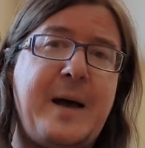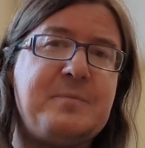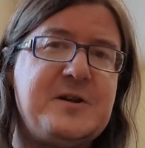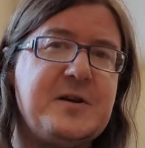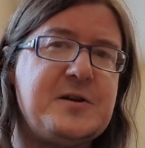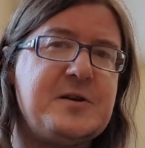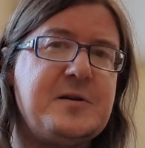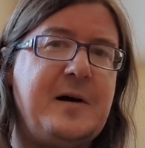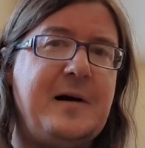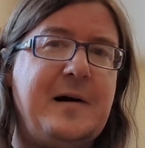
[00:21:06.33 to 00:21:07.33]

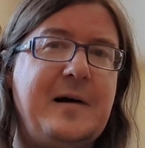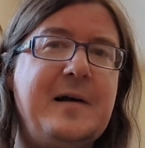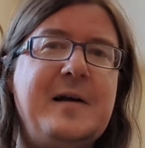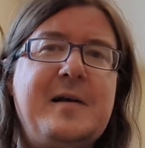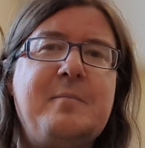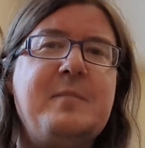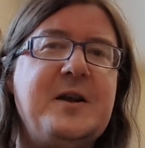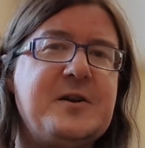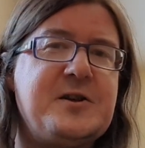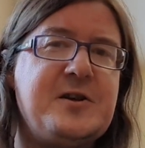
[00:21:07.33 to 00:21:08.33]
Baptist
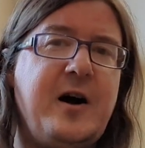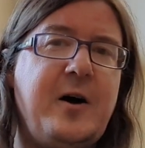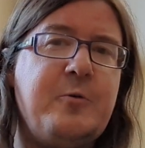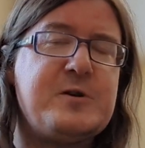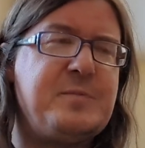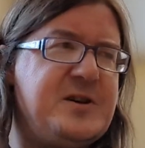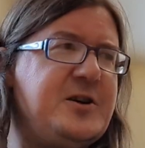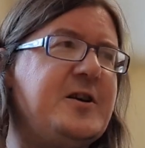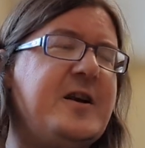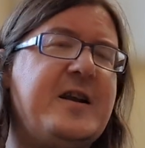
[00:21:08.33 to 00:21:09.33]
minister, who was
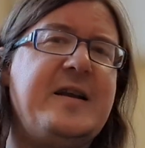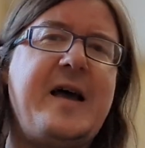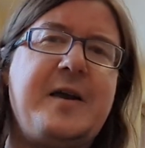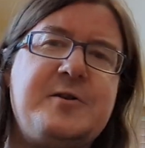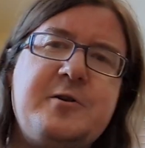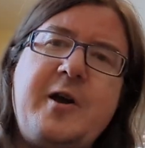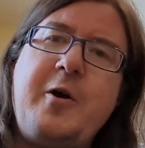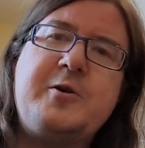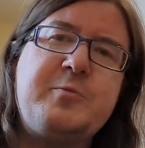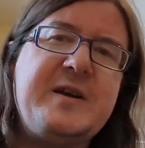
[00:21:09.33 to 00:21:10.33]
particularly led to
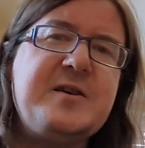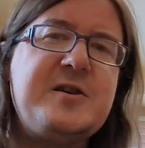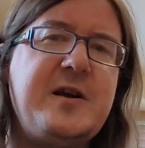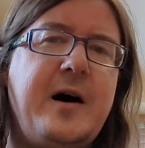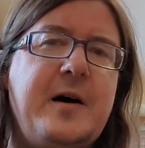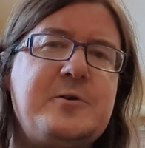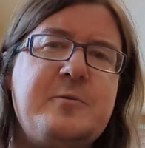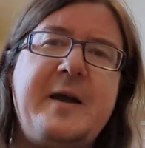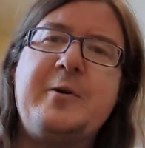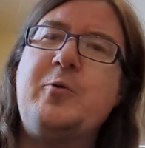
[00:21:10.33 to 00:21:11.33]
go to India
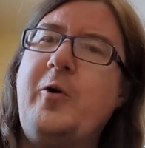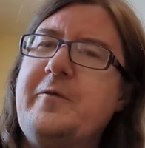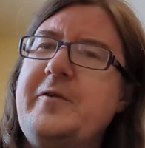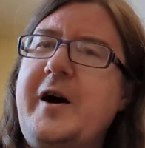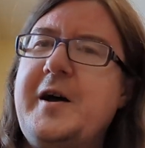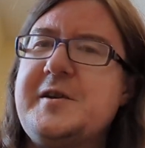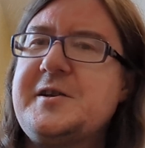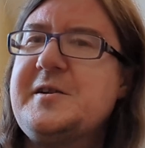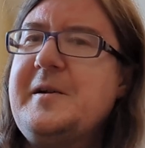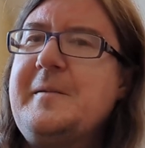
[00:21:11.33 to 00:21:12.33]
to make
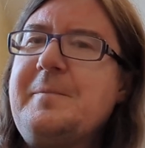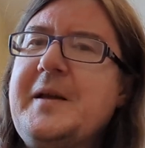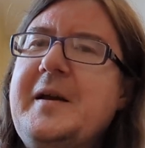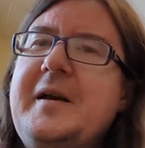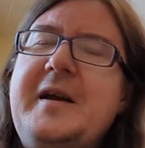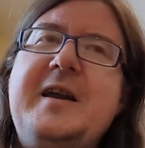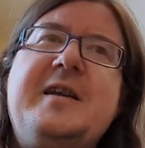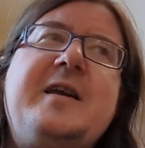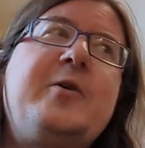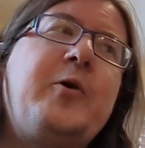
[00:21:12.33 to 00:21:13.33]
converts.
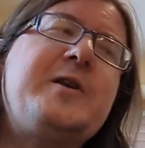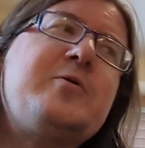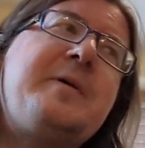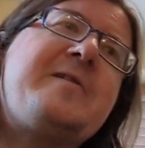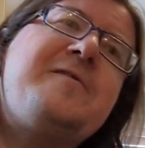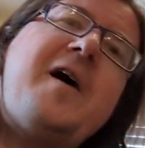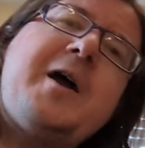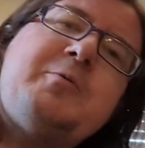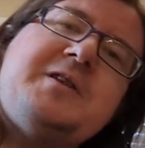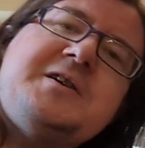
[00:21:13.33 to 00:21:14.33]
He got into a big
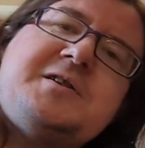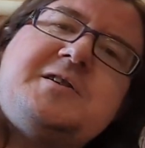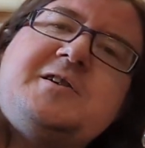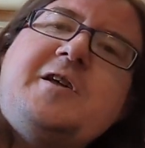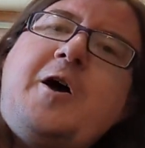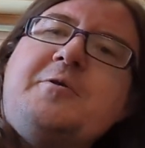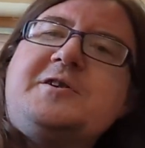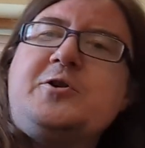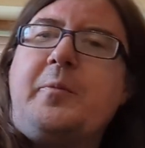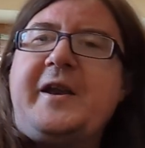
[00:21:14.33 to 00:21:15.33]
fight with his
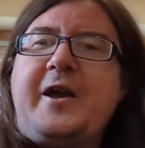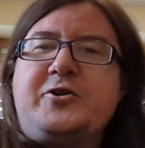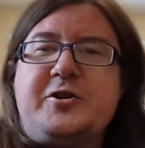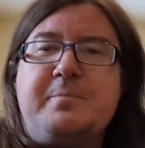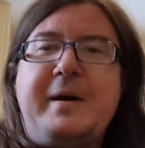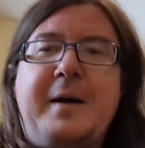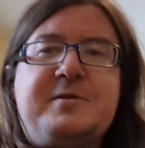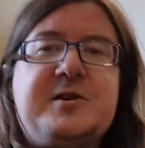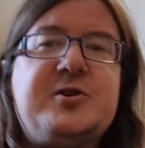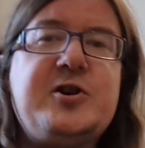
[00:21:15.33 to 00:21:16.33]
own denomination, the
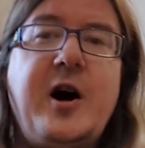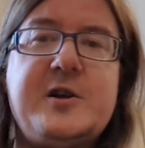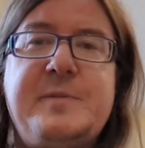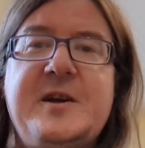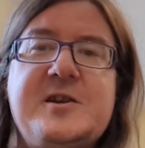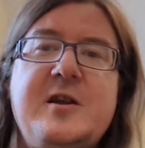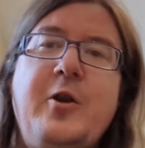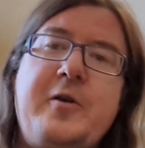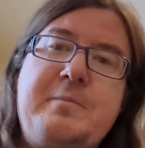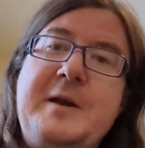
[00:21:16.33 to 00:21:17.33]
Baptist Church, because
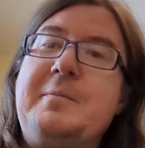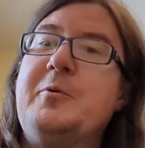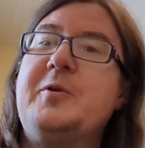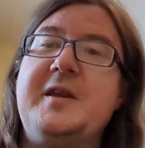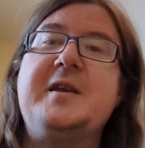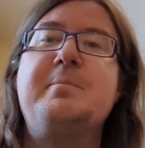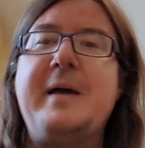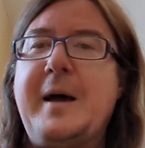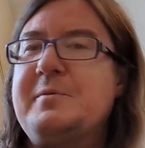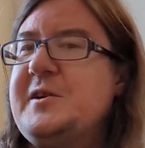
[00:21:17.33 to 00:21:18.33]
a lot of people within the
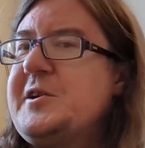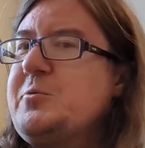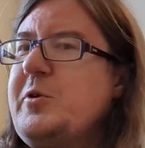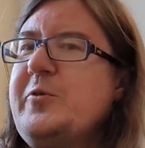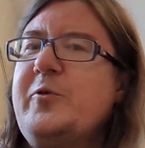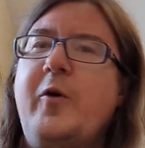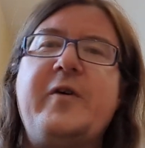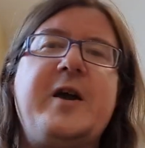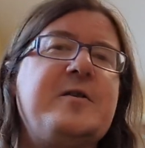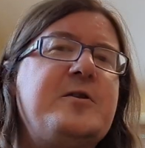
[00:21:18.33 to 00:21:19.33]
Baptists were
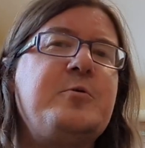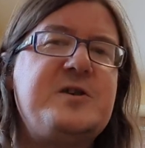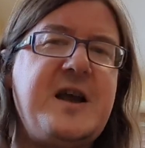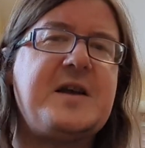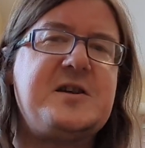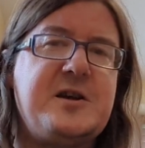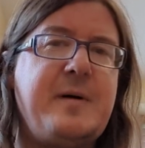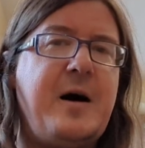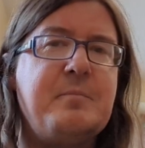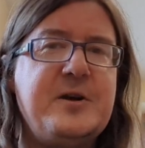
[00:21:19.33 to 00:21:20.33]
not very enthusiastic
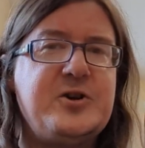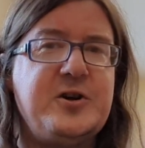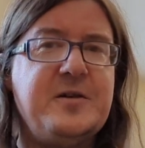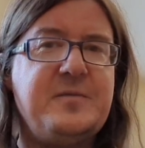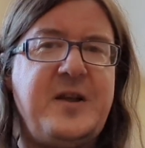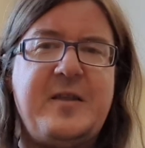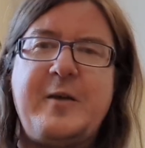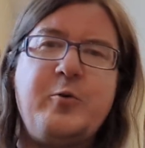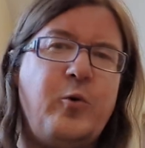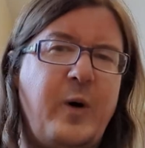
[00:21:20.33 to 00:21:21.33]
about mission.
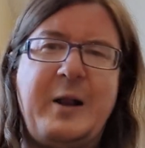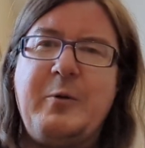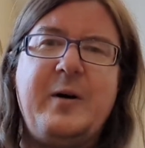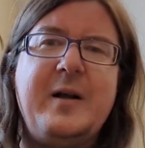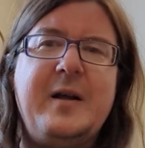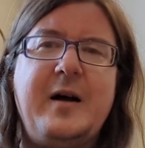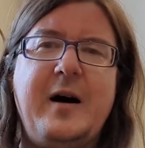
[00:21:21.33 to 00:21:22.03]
They thought, well,